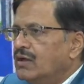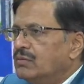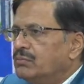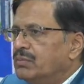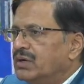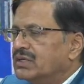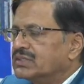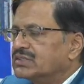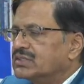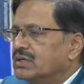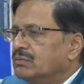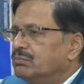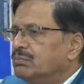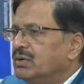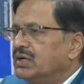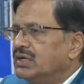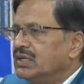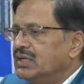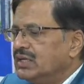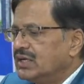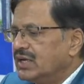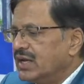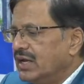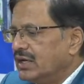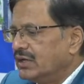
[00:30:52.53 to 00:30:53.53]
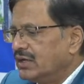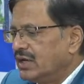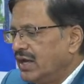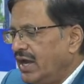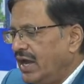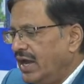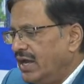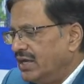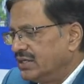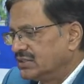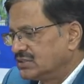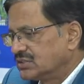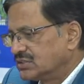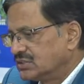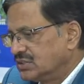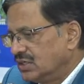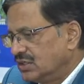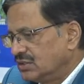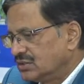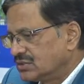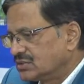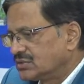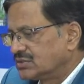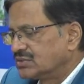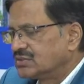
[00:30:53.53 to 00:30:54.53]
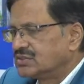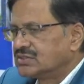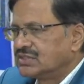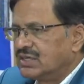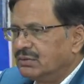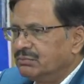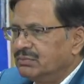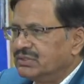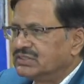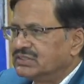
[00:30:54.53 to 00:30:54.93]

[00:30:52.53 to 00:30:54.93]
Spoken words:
but somebody can add some